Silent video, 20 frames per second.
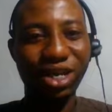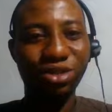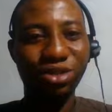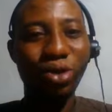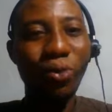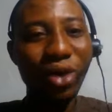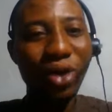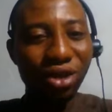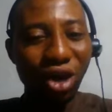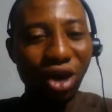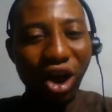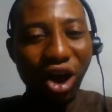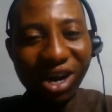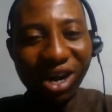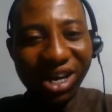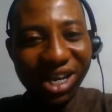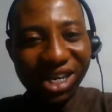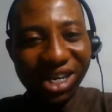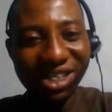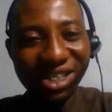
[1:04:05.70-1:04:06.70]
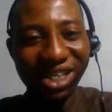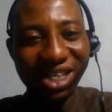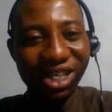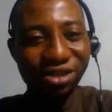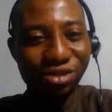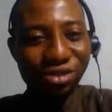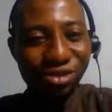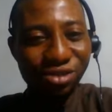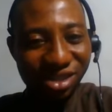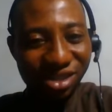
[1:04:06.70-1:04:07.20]
So with all these
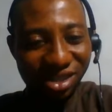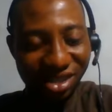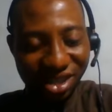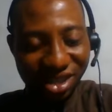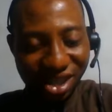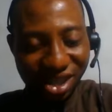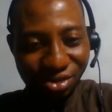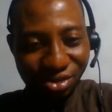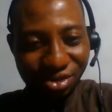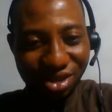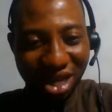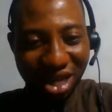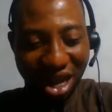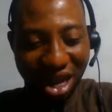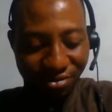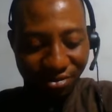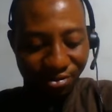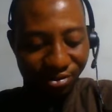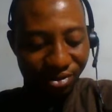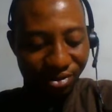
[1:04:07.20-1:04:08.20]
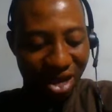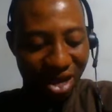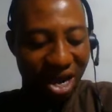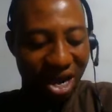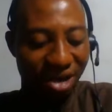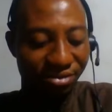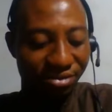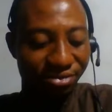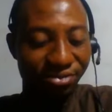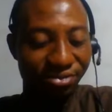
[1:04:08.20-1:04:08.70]
little skills
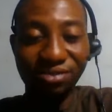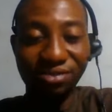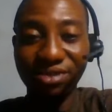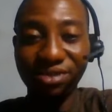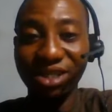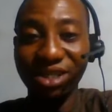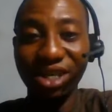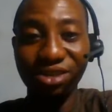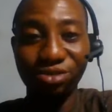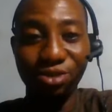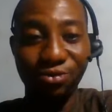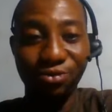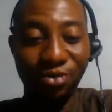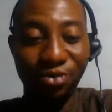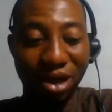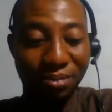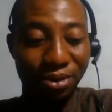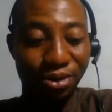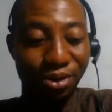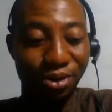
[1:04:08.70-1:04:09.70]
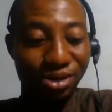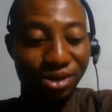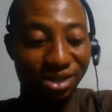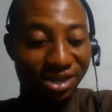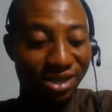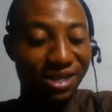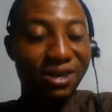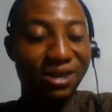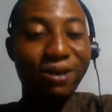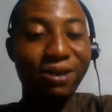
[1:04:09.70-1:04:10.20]
I've said so far,
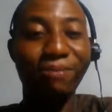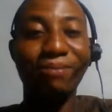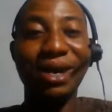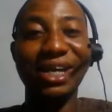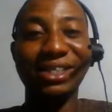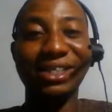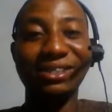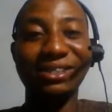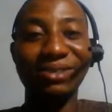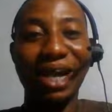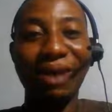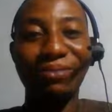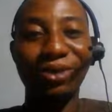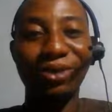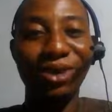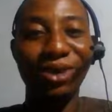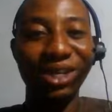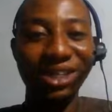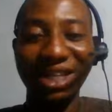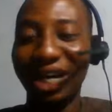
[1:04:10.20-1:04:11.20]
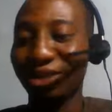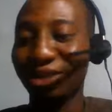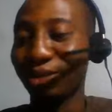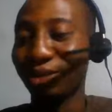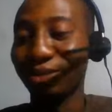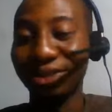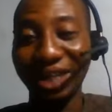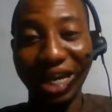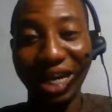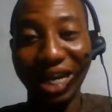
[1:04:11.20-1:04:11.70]
because I'm running out
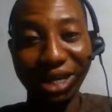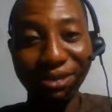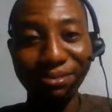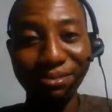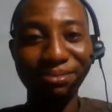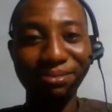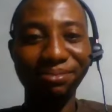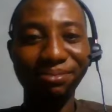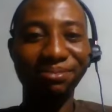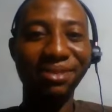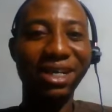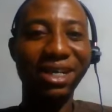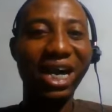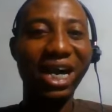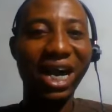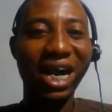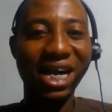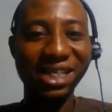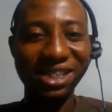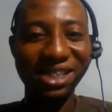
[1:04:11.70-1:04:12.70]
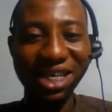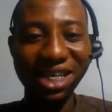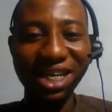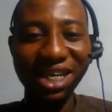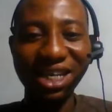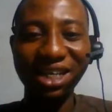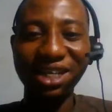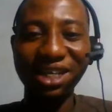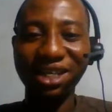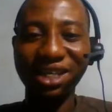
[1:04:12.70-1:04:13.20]
of time, I
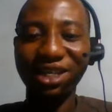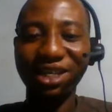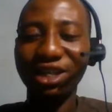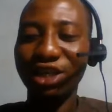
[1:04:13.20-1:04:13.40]
think